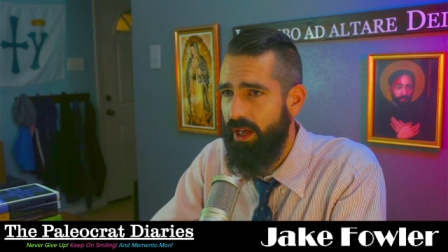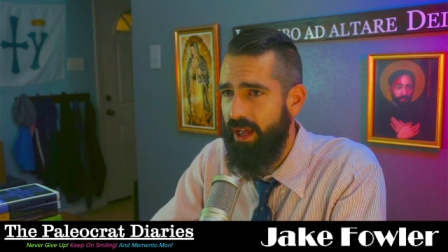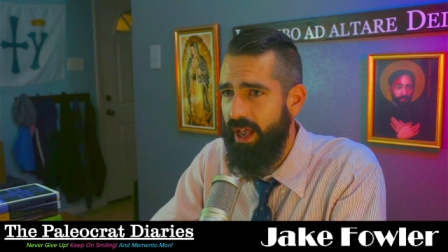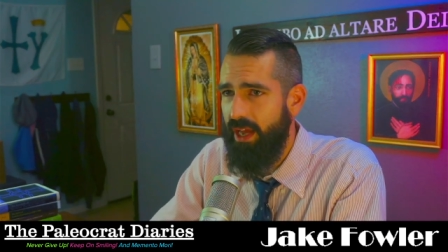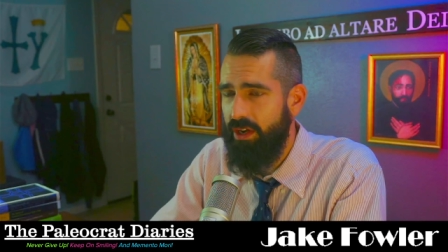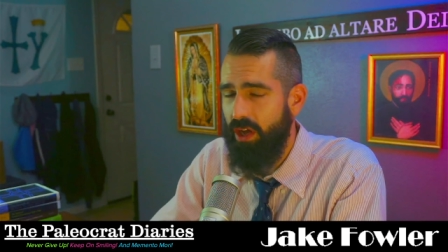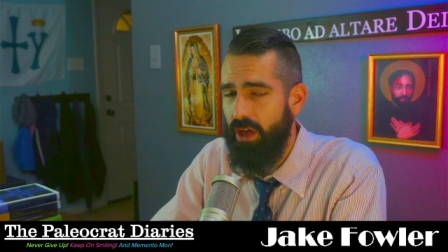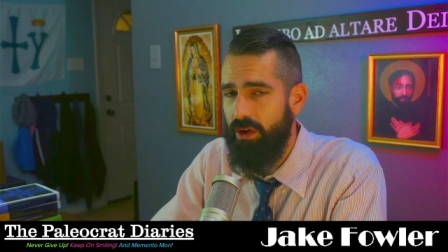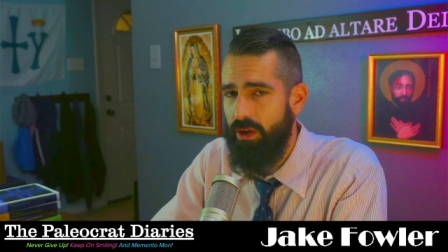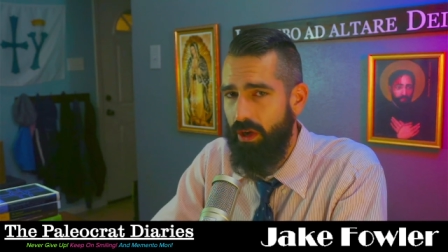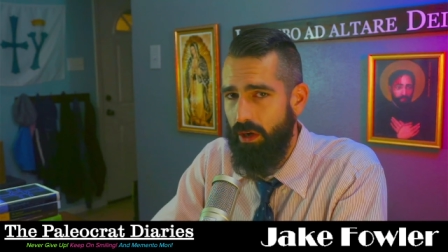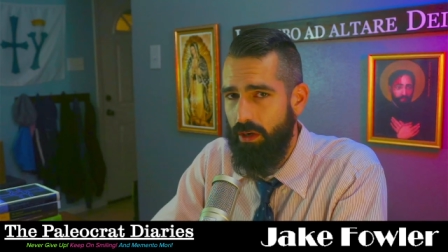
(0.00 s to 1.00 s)
and
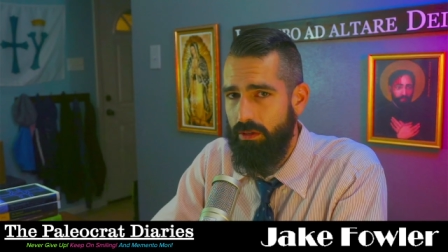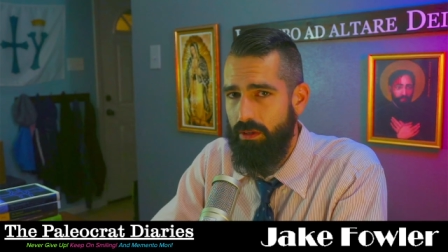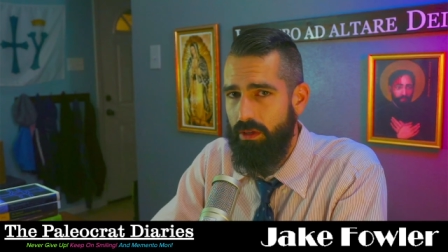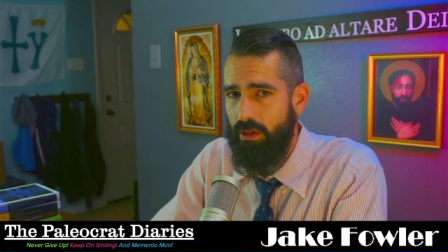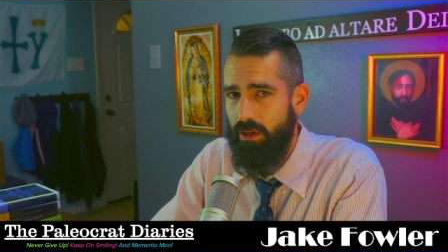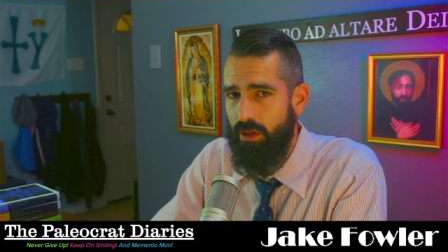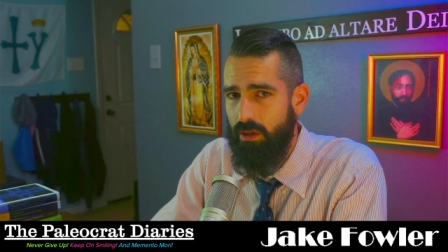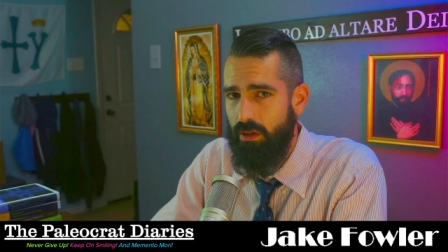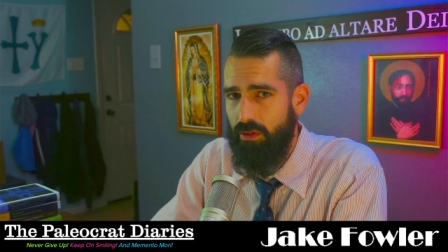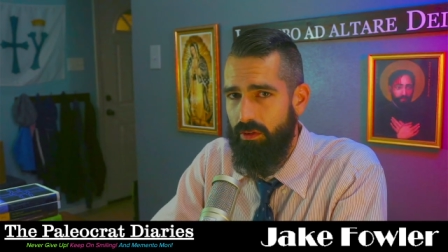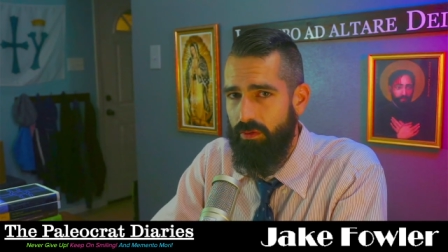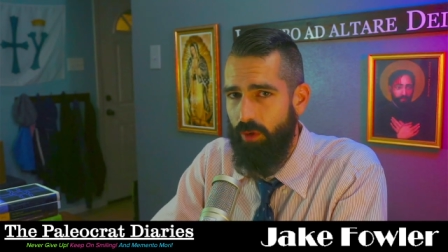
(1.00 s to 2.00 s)
annul
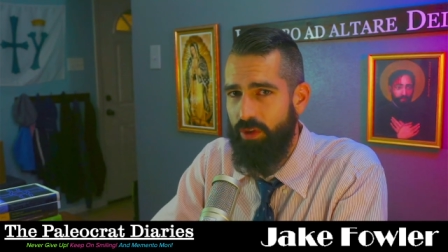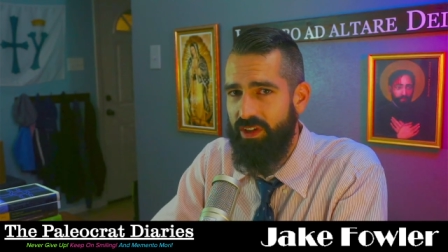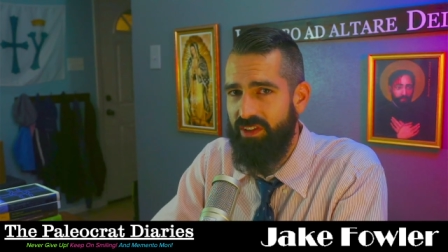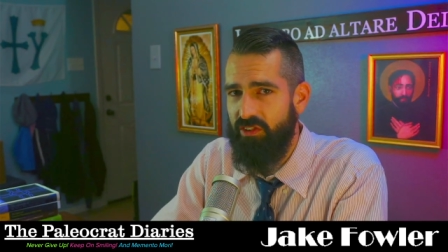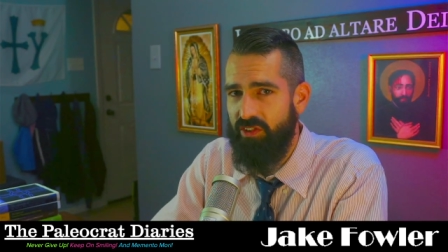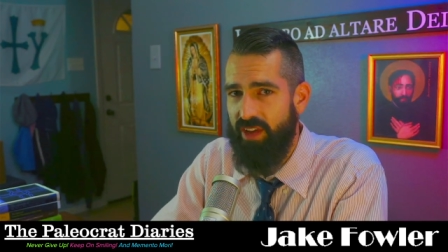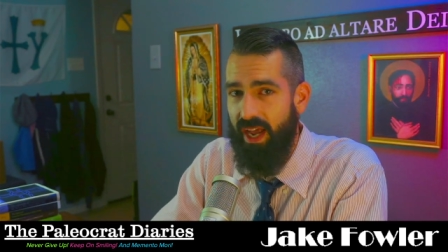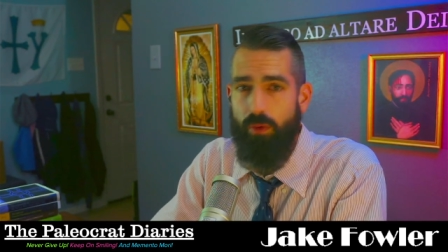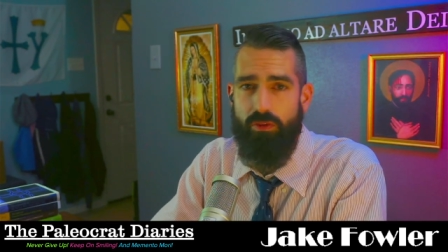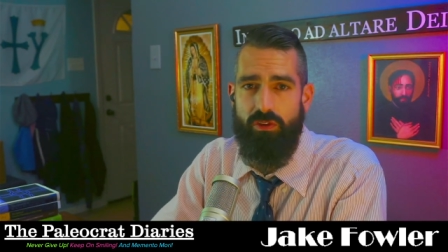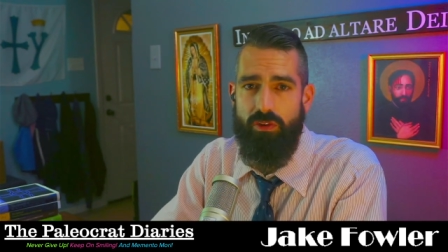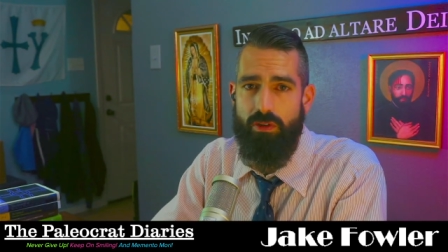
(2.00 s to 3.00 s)
Photius's
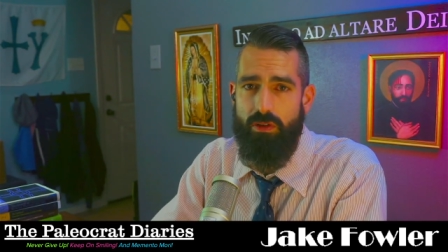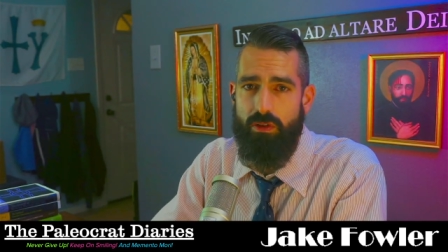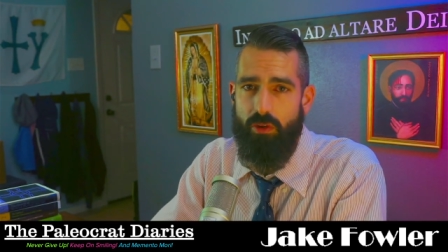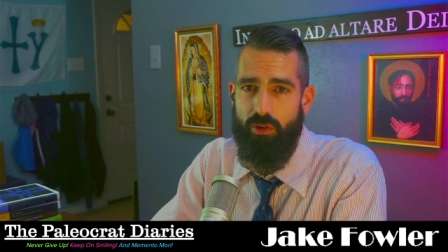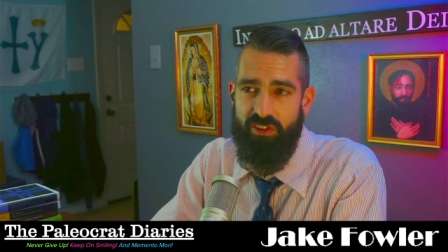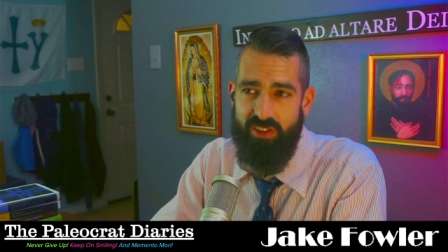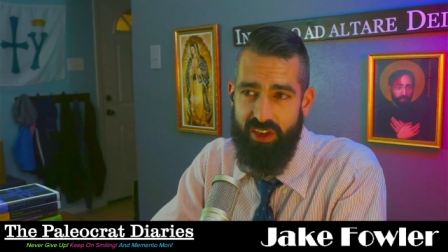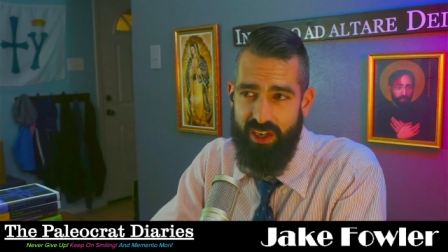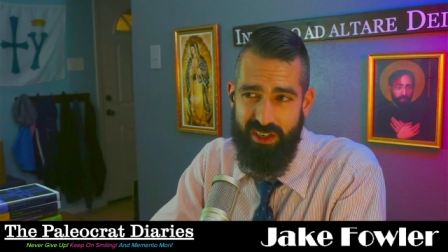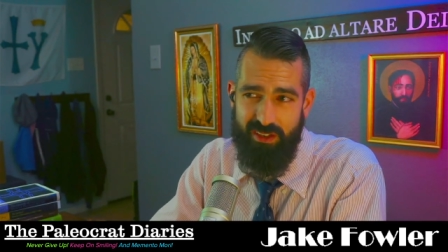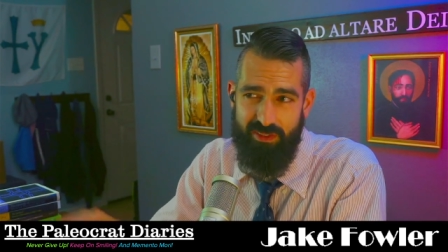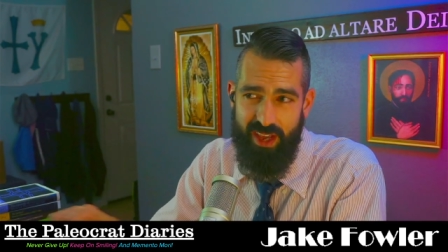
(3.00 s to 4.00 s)
council or
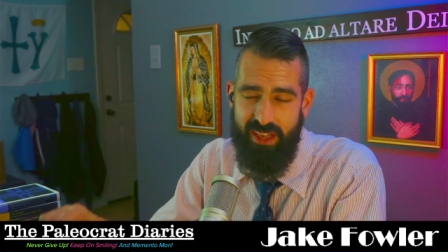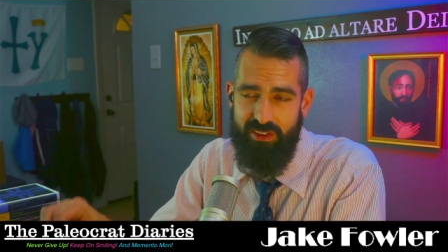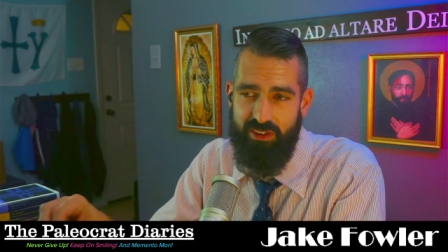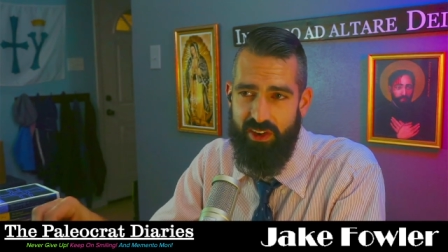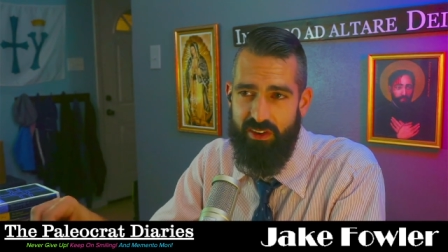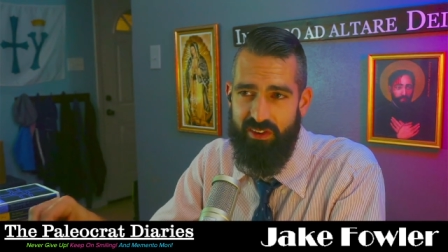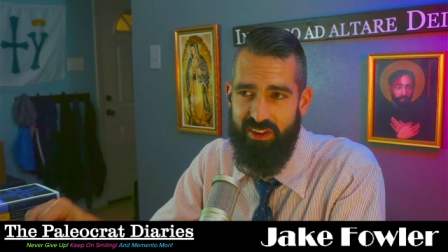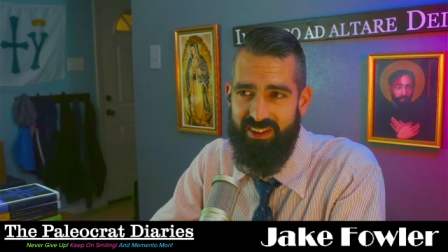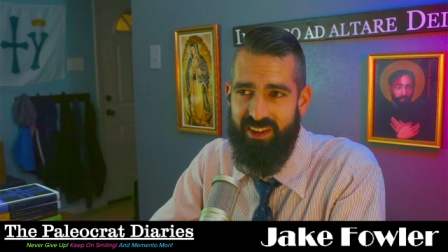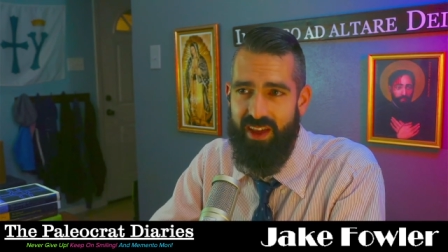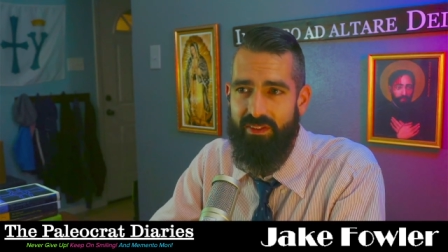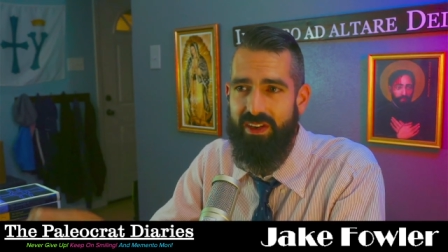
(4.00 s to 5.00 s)
synod of
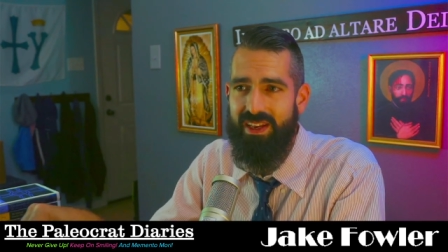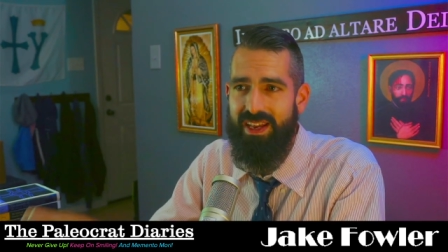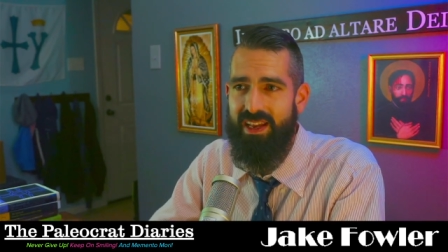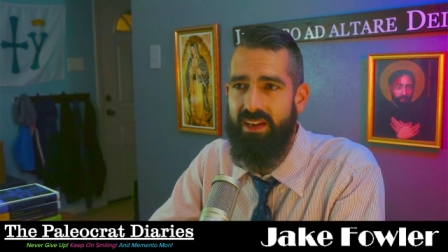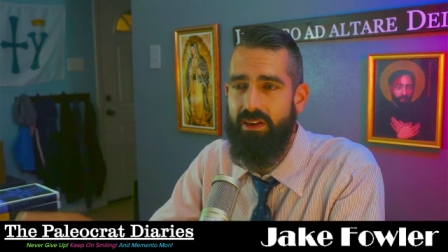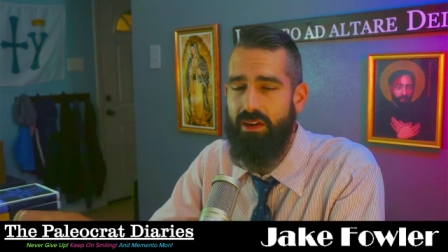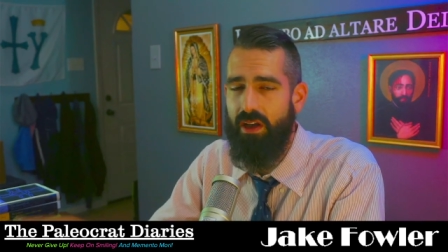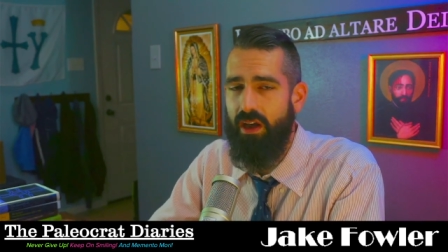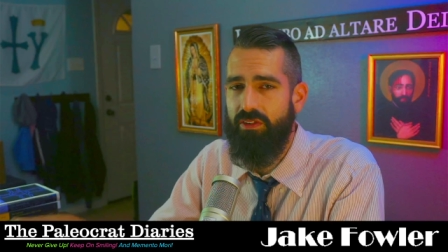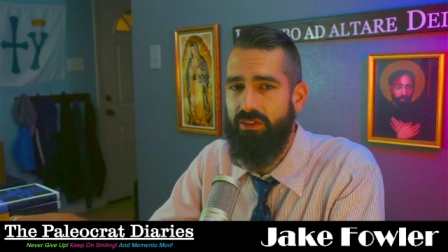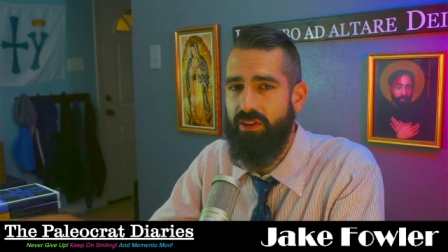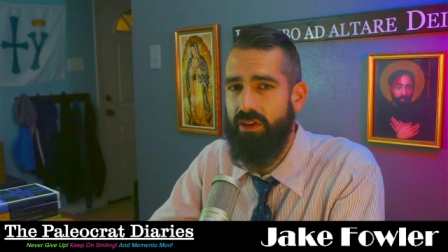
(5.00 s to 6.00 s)
867 in
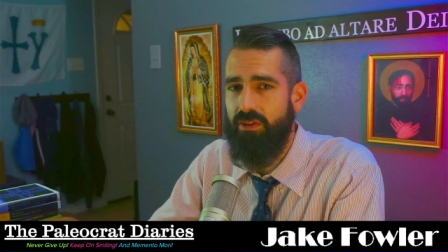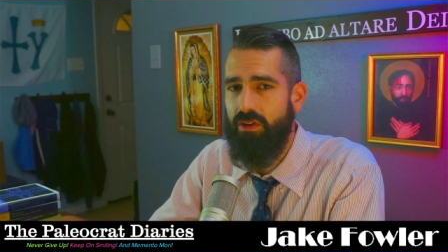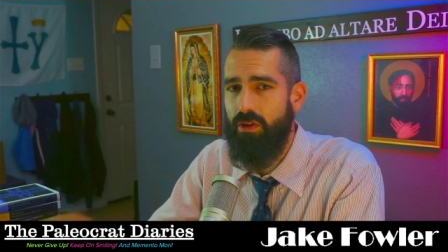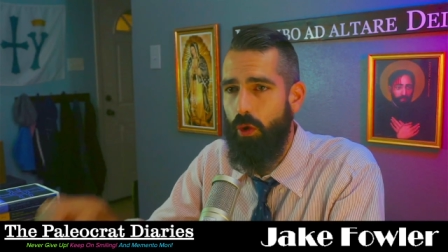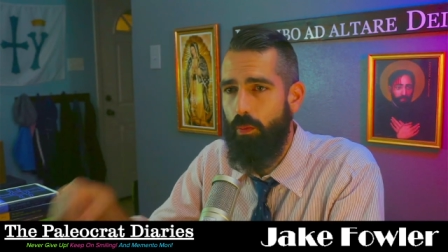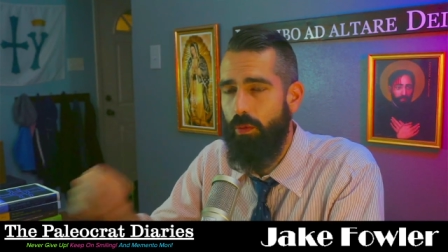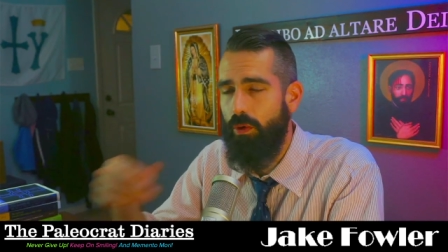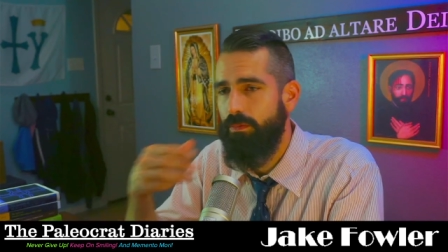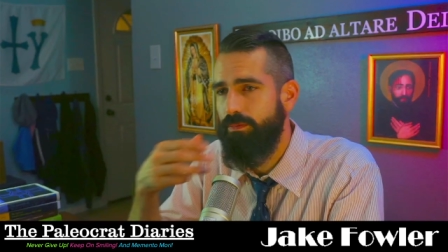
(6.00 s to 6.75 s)
Constantinople.